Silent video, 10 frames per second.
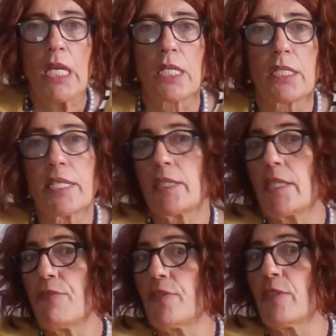There are
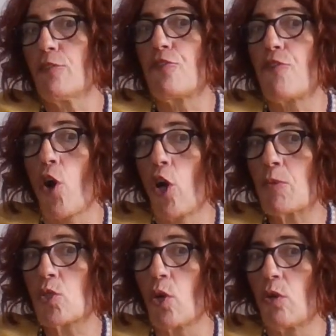different
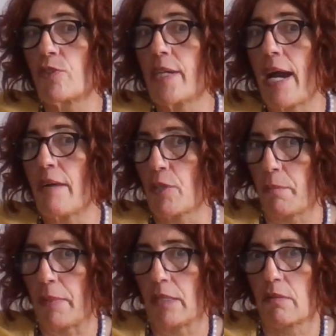forms of
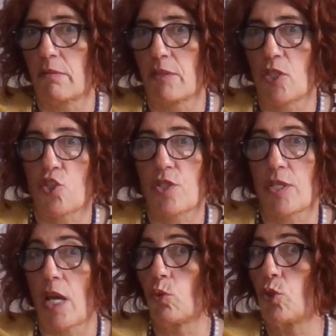government, such as
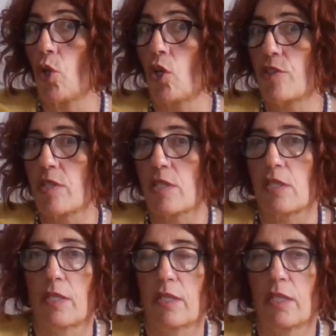autocracy,